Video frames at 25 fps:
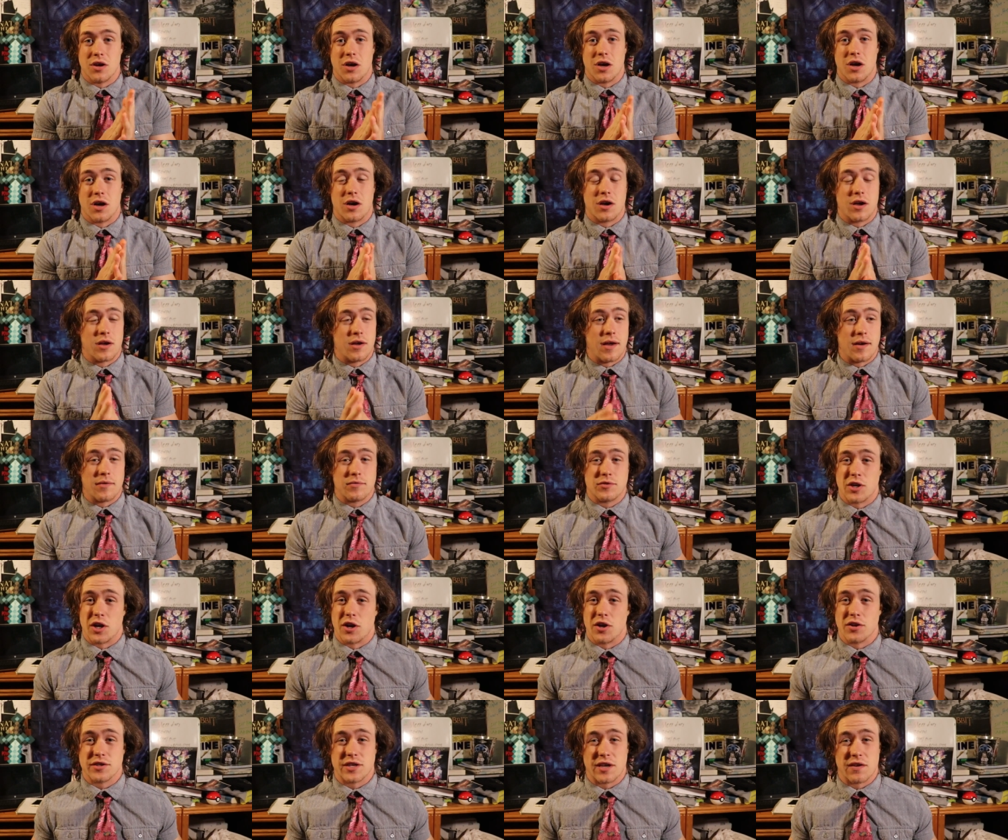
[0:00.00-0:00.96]
uh,
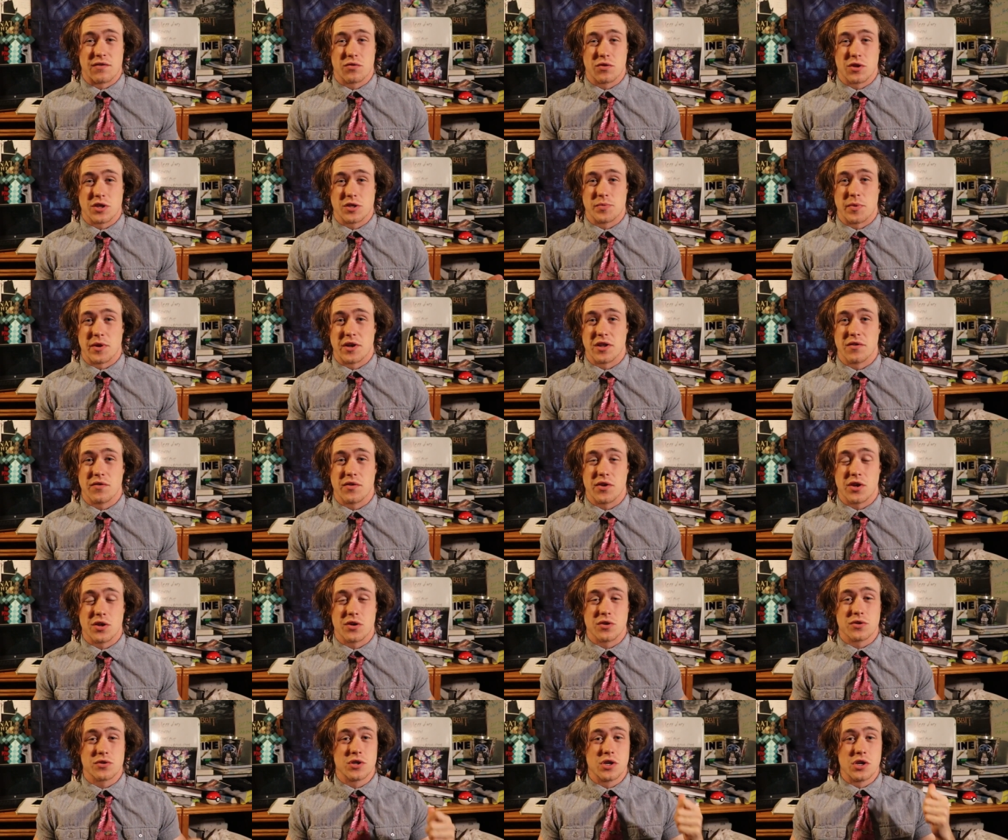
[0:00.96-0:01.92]
shout out to everyone that's been in the
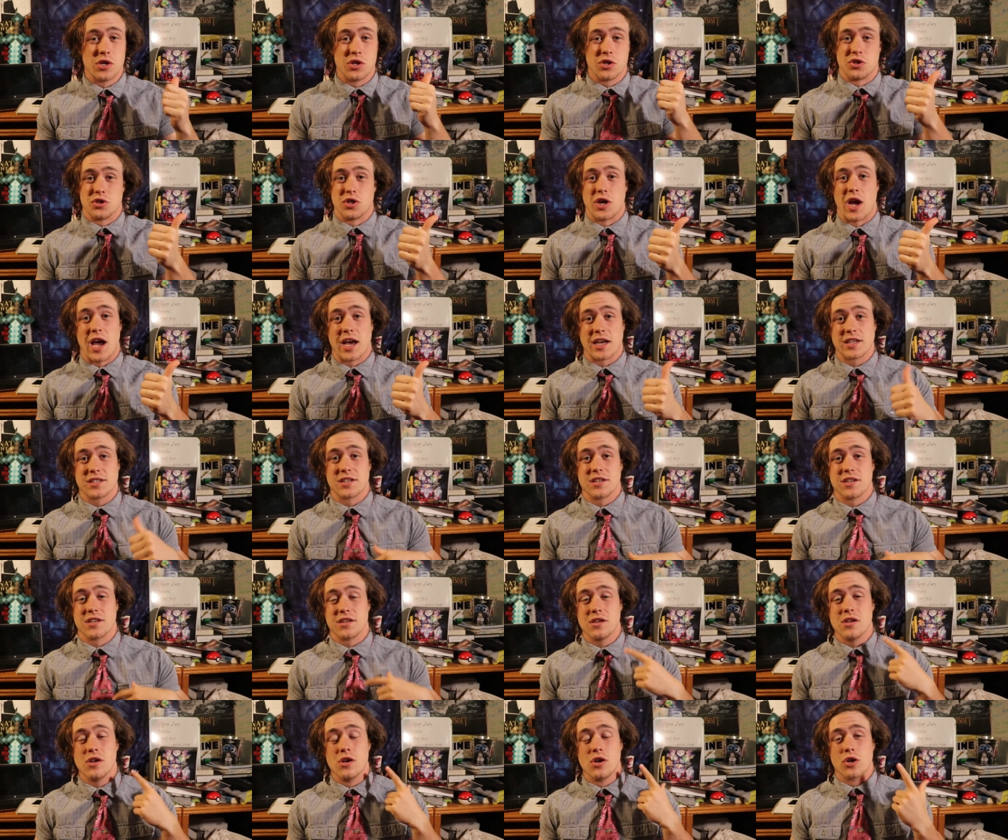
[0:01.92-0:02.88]
videos.
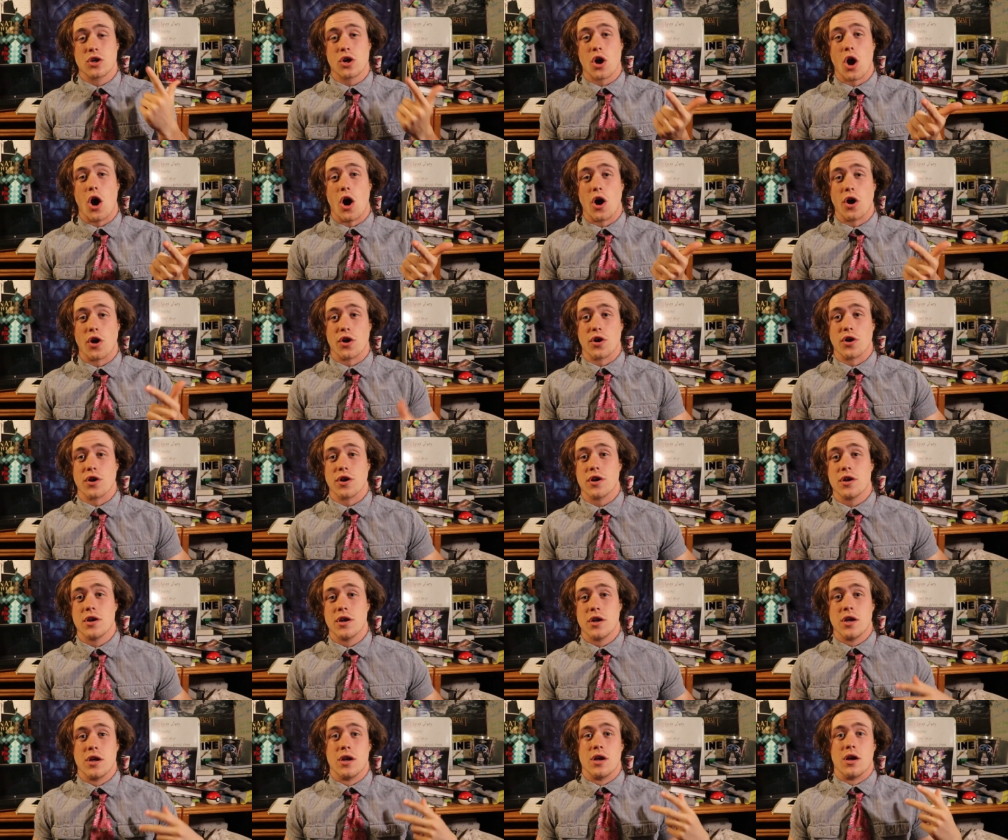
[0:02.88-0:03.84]
Jackson, Connor,
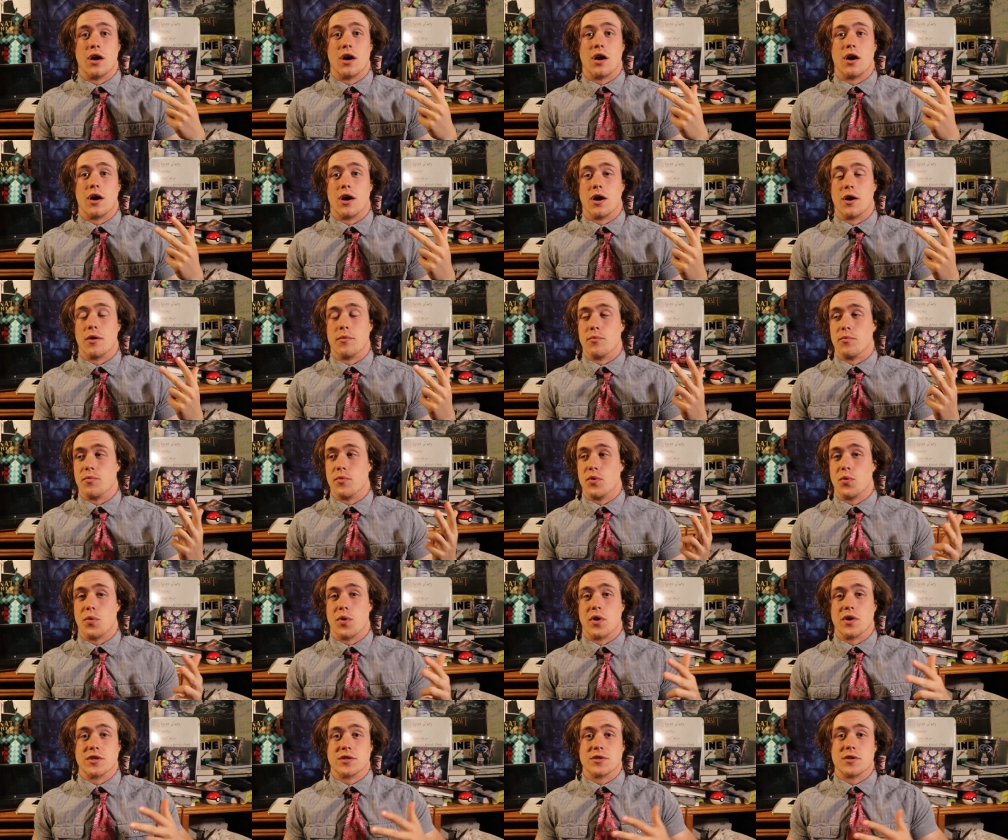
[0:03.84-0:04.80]
um,
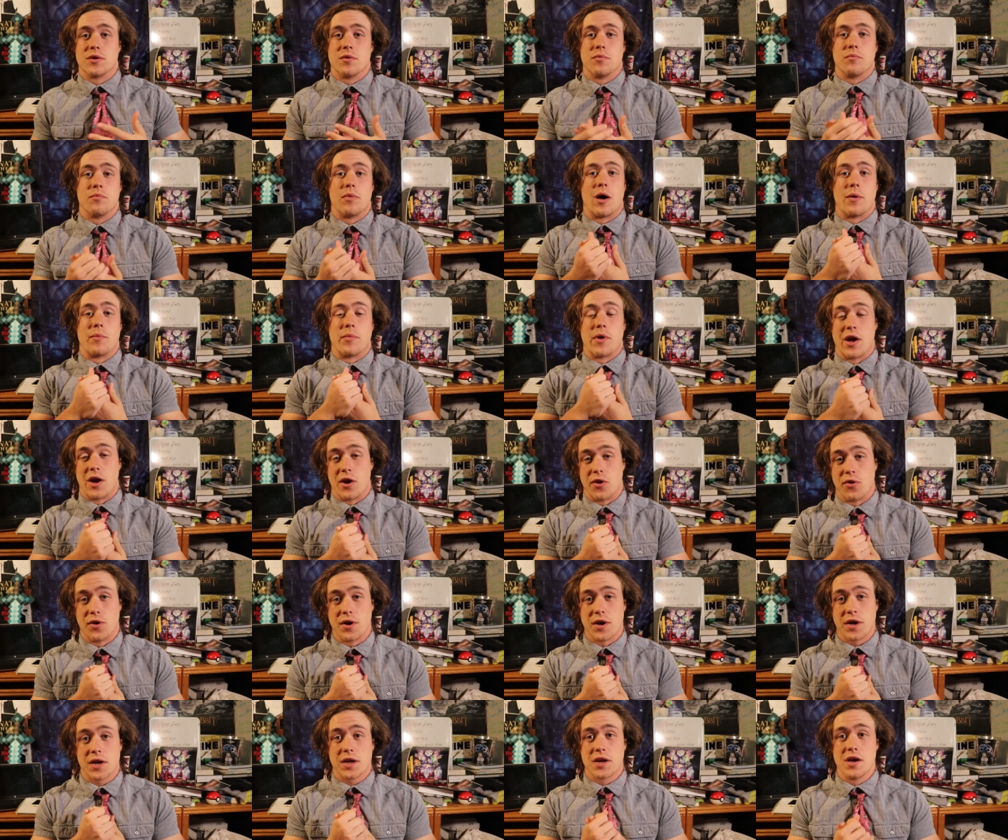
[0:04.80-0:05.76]
who else? Papa
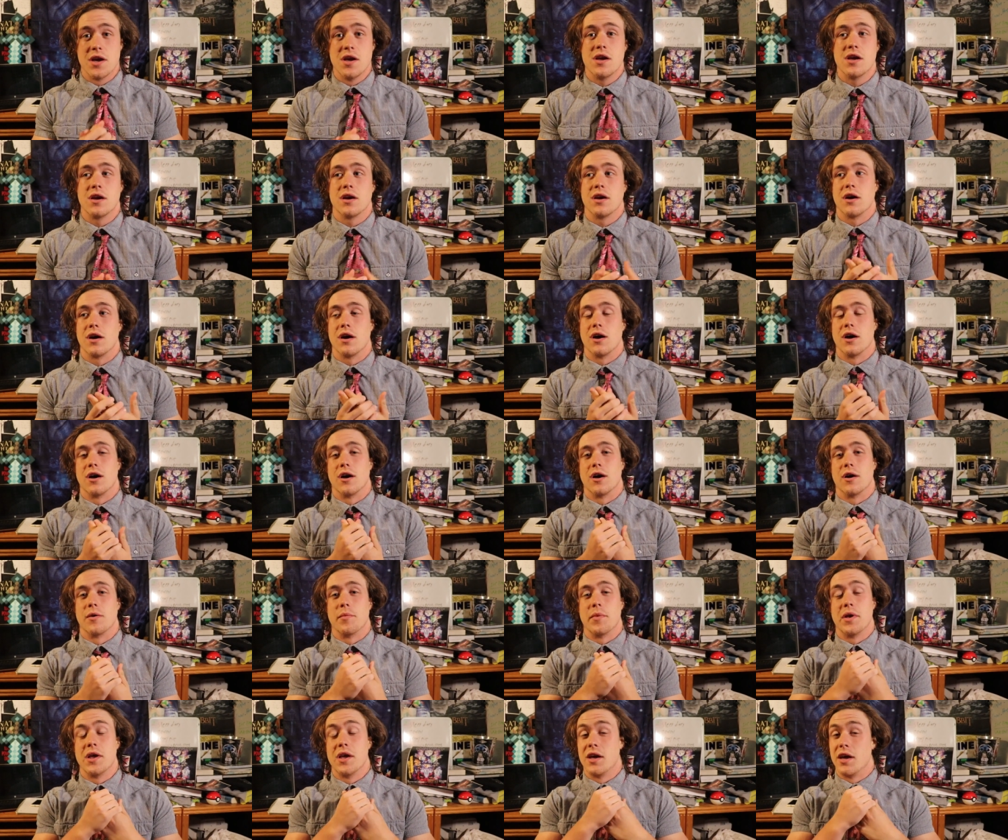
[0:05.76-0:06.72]
Eric,
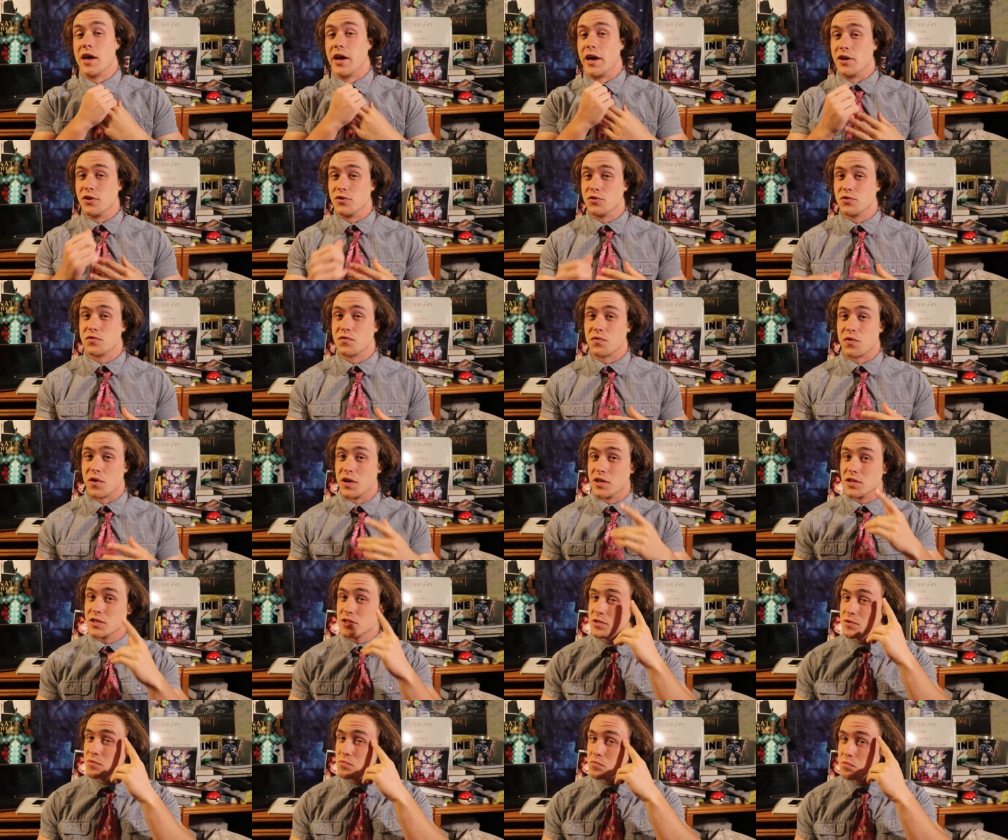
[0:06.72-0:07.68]
um, Andrew's
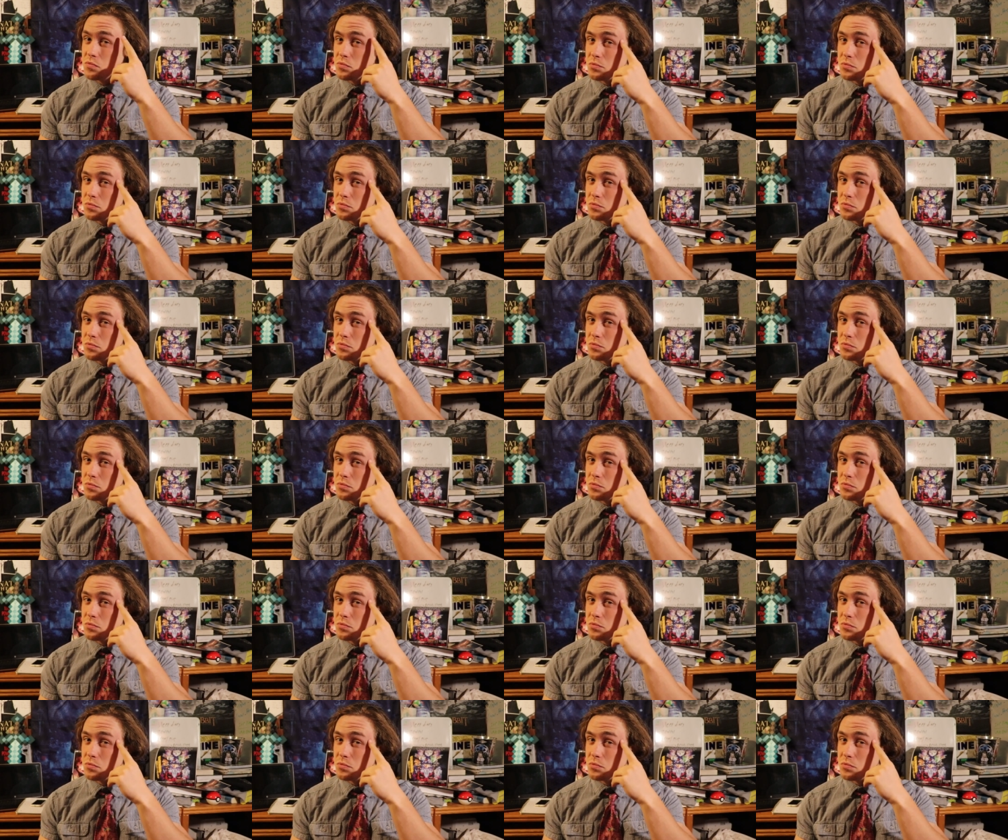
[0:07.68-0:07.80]
Friends,